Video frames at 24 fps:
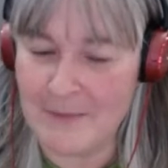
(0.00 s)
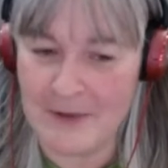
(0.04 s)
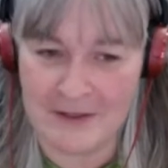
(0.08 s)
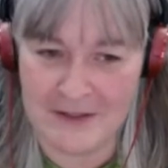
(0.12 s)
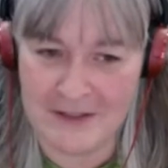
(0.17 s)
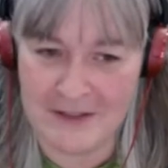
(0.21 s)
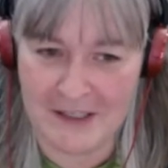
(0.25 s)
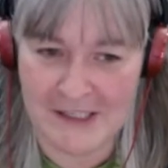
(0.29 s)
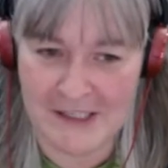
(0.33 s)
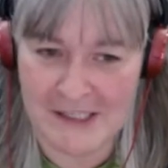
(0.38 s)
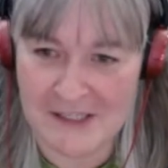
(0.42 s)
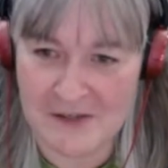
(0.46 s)
out in
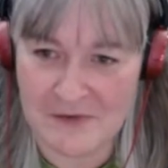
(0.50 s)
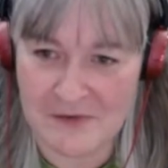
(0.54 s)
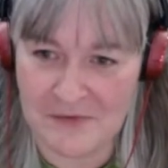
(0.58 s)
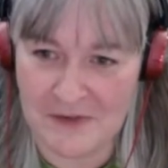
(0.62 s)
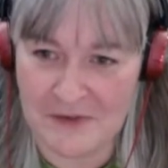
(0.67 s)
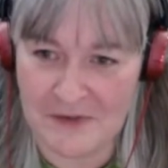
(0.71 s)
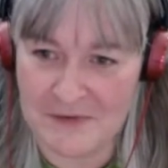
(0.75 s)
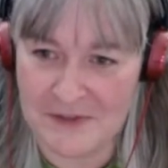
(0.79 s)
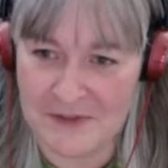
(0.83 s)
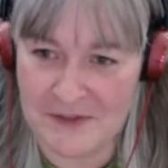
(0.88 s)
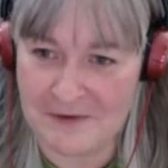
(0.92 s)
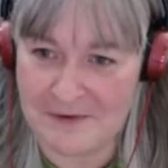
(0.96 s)

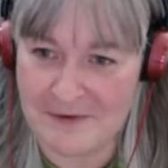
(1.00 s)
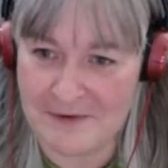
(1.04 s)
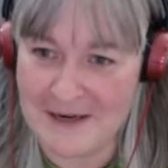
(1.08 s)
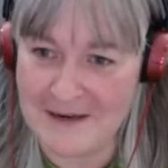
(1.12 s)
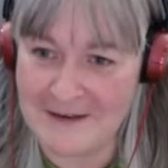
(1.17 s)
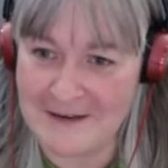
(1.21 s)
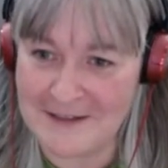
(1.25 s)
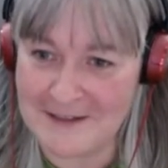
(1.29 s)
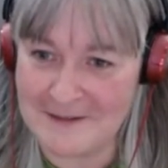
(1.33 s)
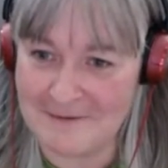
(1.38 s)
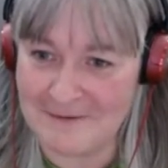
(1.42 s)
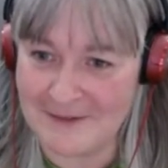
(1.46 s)
1953
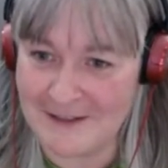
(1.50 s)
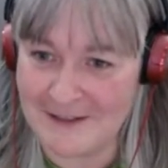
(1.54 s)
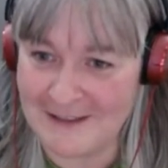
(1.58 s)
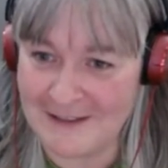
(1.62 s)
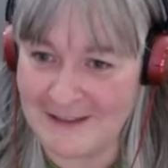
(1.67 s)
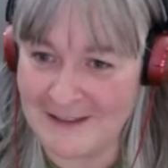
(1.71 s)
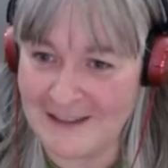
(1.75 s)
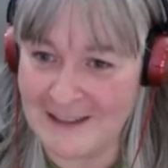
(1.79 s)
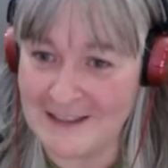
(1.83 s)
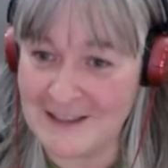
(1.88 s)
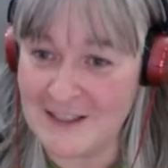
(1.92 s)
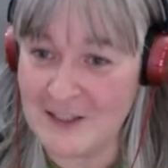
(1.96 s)
or something like
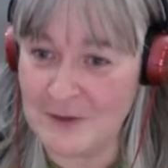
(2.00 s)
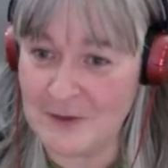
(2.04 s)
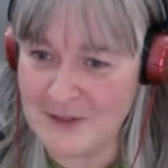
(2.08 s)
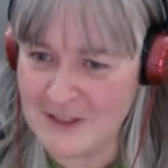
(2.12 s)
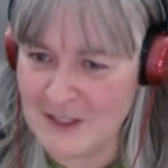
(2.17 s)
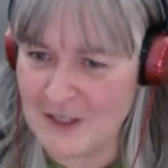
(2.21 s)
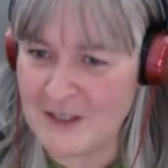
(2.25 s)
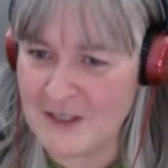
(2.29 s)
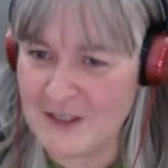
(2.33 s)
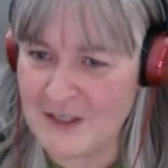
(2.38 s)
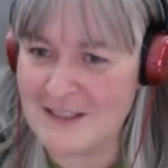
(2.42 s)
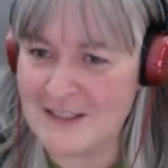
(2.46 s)
that. So it's
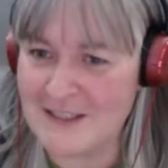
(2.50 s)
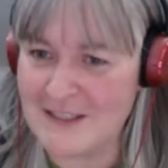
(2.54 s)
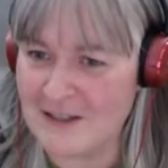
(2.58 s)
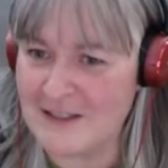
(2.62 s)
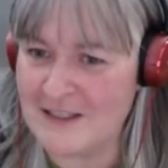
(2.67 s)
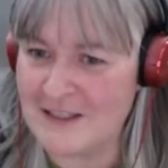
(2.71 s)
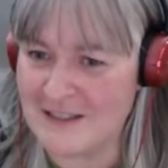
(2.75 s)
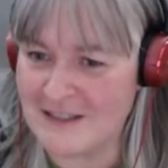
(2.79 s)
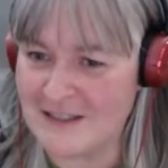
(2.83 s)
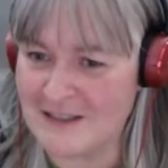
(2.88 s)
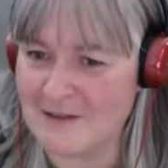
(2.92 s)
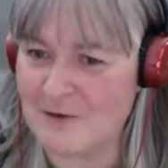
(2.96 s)
mm-hmm. it's
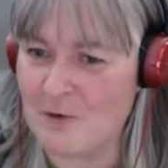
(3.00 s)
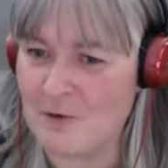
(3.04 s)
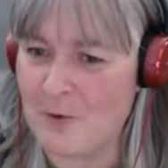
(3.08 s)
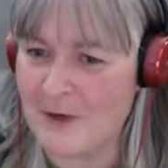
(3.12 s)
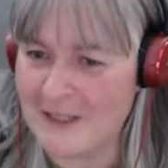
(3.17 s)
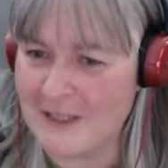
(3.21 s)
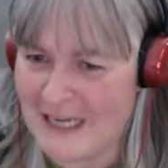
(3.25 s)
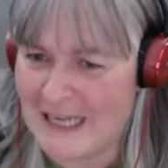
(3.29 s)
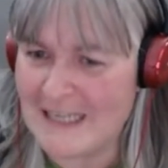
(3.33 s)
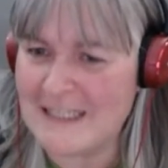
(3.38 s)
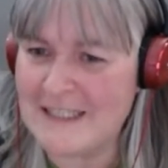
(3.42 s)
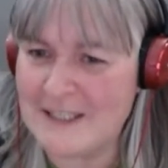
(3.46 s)
it's
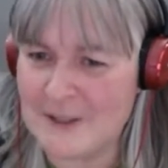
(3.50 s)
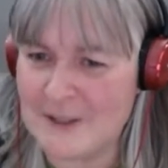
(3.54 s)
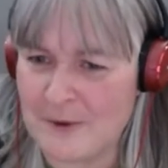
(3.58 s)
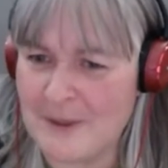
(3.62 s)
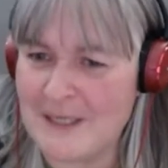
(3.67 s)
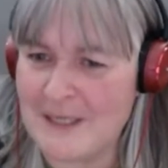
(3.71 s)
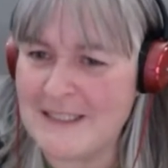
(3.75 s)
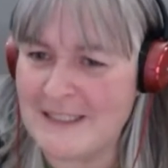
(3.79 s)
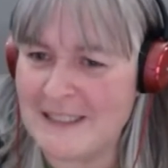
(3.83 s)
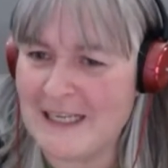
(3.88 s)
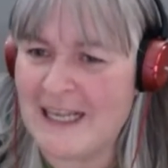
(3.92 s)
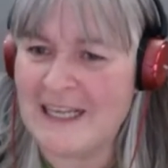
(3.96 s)
quite
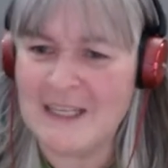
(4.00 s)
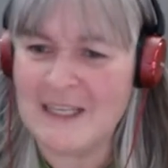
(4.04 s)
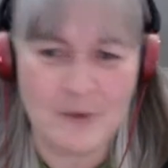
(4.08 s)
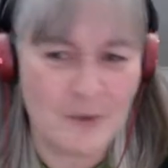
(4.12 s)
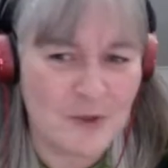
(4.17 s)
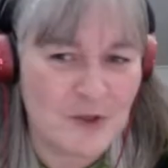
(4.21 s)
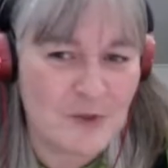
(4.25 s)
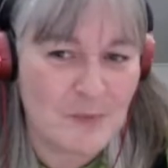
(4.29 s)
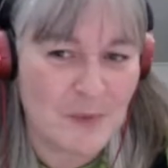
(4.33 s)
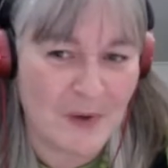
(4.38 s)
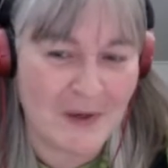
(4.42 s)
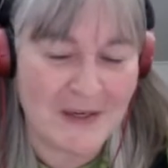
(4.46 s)
antiquated
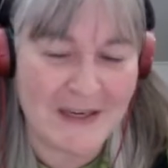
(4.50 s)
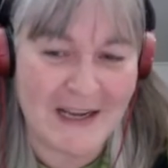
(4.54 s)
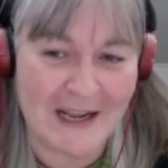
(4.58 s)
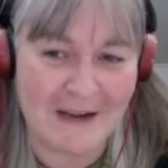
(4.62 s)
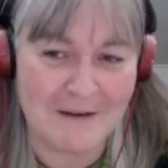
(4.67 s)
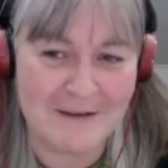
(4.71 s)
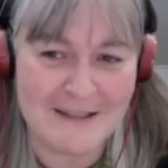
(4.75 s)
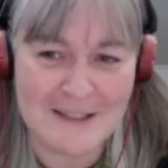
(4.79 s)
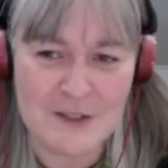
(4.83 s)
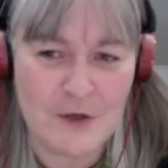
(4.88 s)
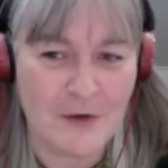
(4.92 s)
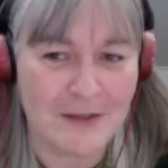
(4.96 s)
language by now.
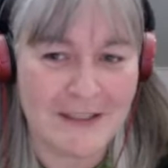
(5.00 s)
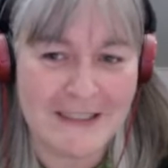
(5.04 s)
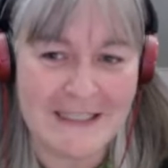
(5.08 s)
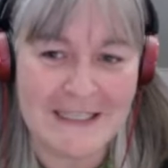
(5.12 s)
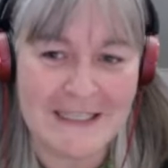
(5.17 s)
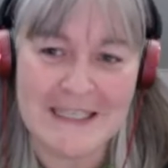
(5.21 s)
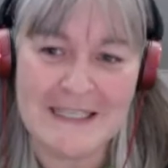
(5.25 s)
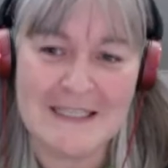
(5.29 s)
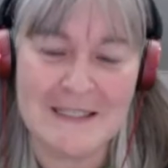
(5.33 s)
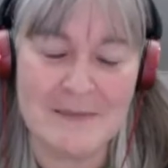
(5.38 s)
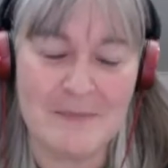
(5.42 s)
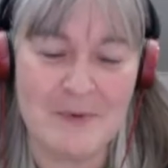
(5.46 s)
It's not an
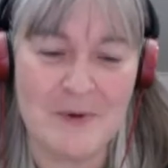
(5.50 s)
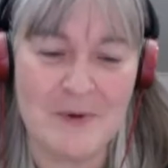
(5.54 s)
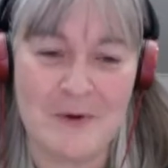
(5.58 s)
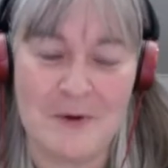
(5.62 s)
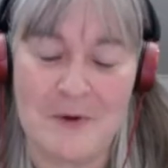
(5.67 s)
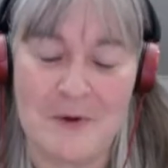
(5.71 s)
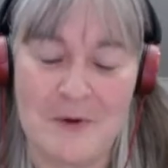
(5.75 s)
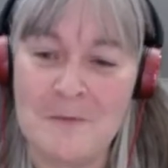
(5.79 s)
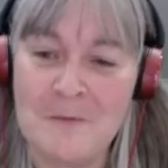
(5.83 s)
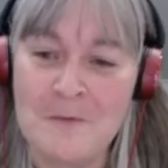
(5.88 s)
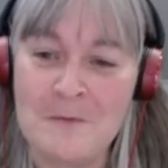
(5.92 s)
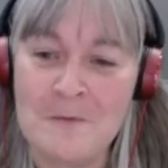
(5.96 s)
easy book.